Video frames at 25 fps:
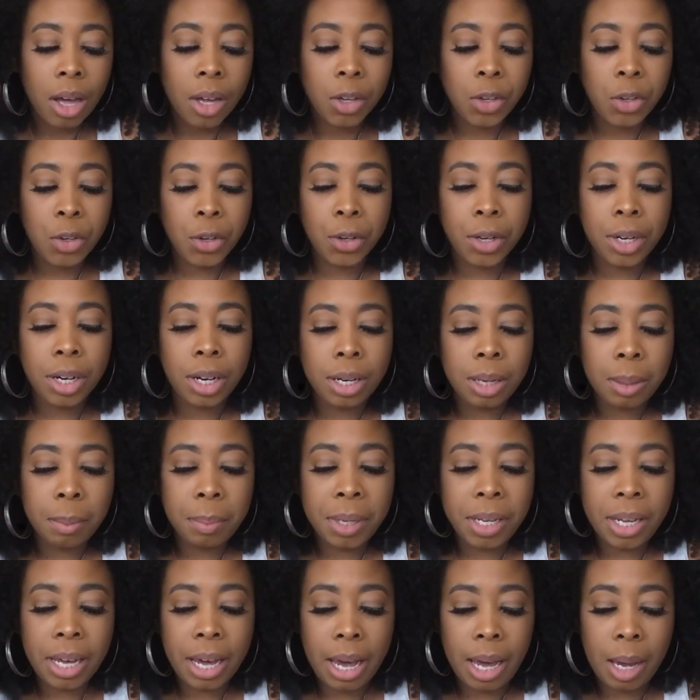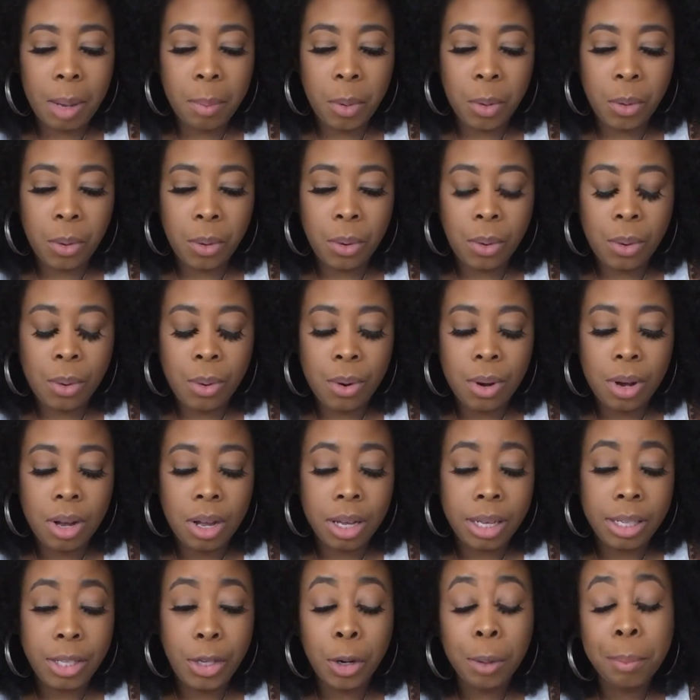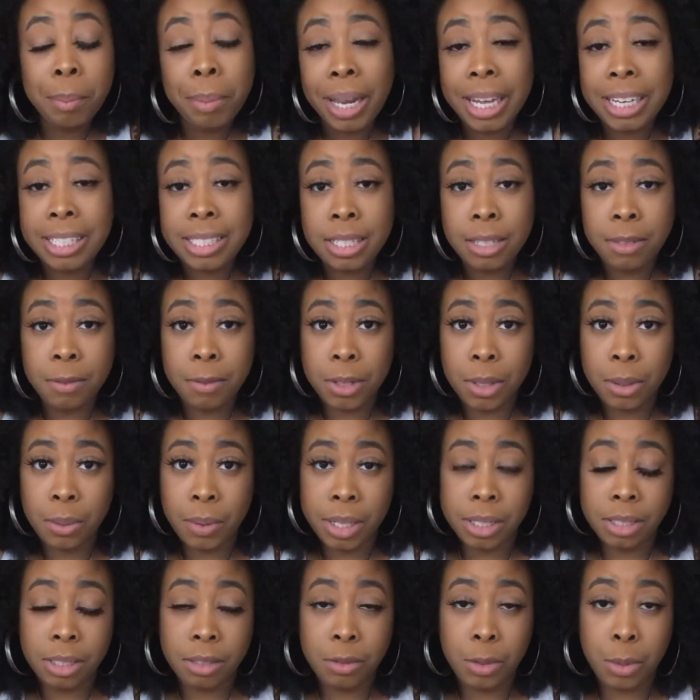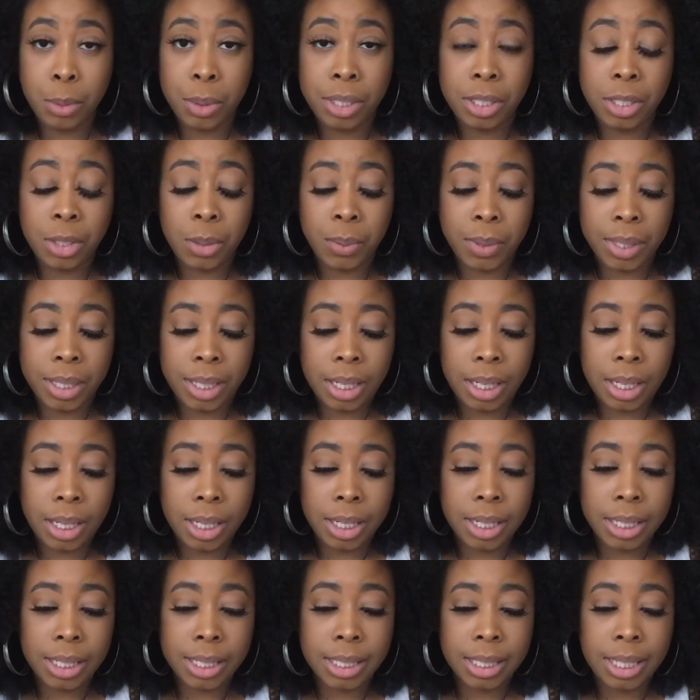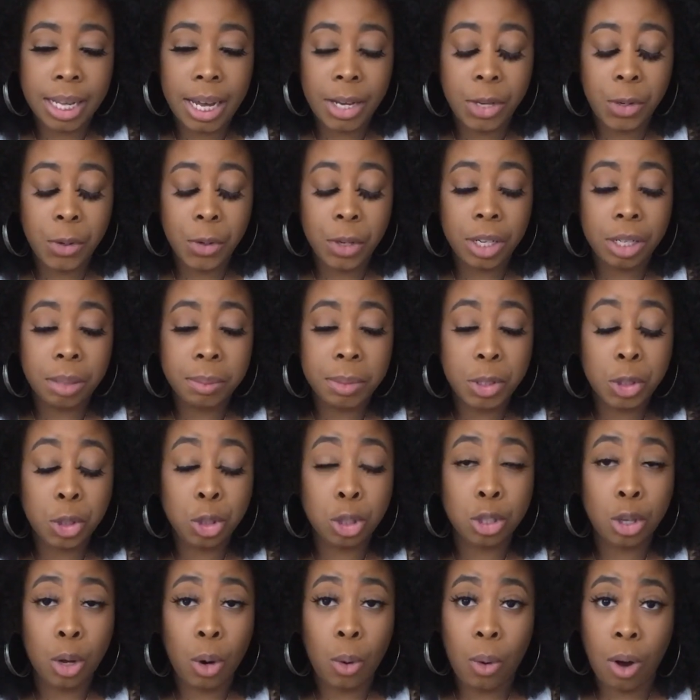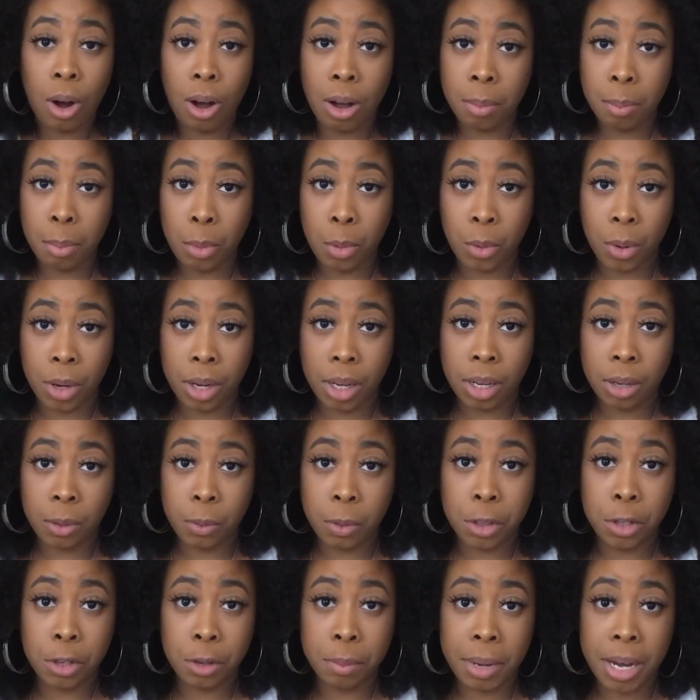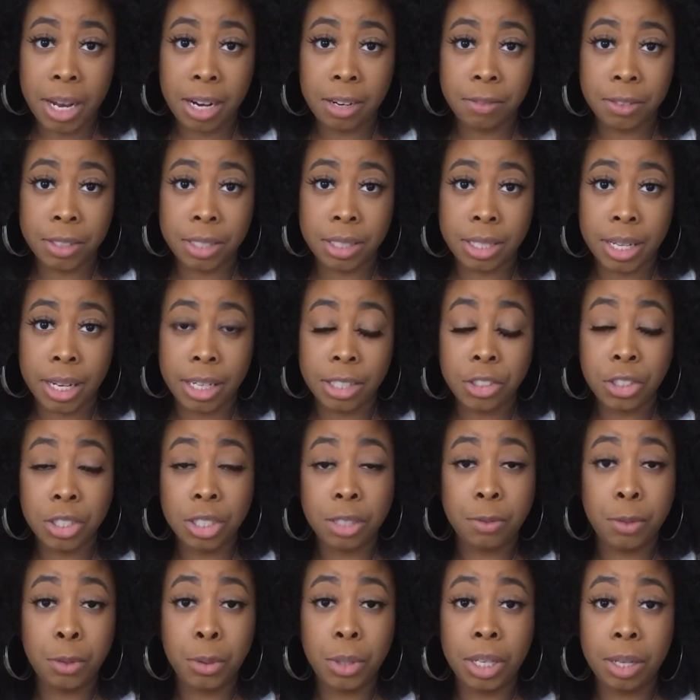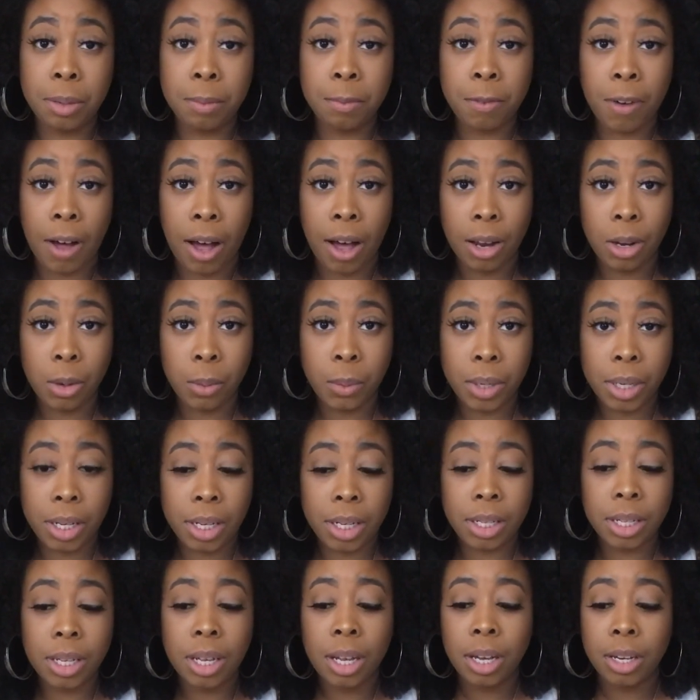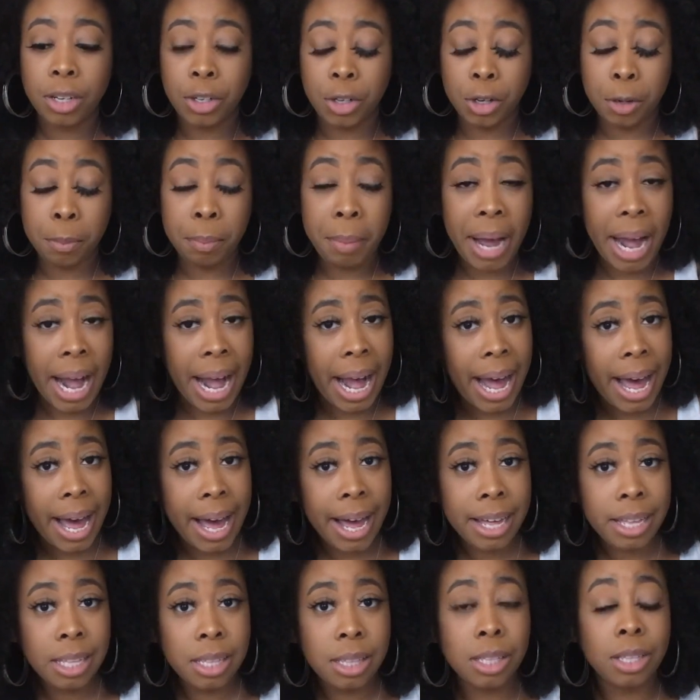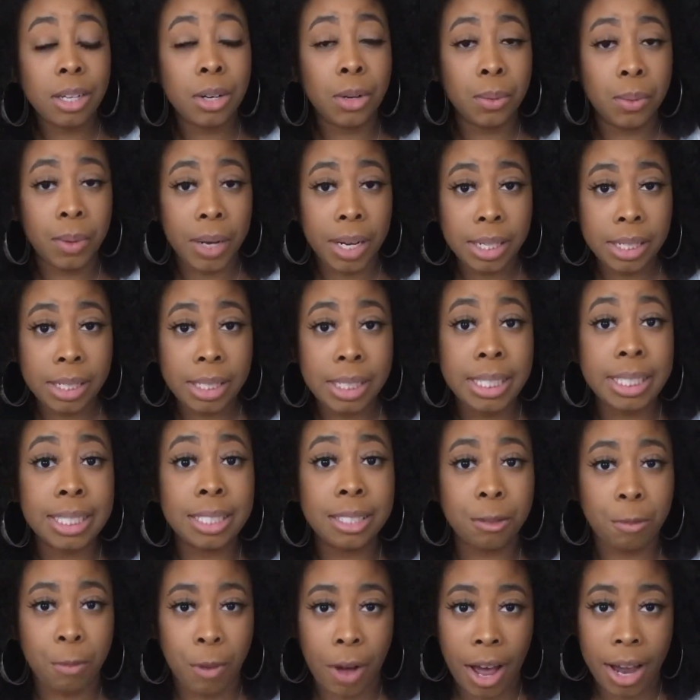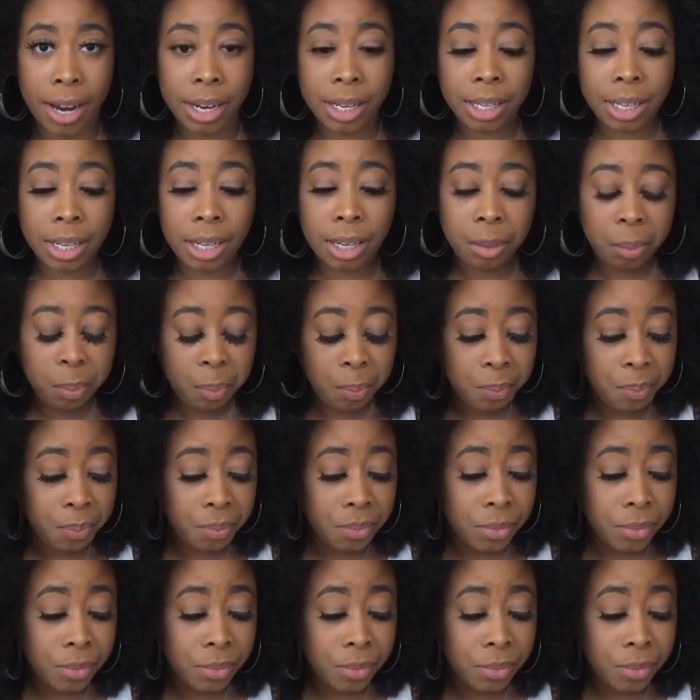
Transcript: you're going to be able, your blessing for the rest of 2020 is that you're going to be so on point with your manifestation. If you keep following your path correctly and divinely,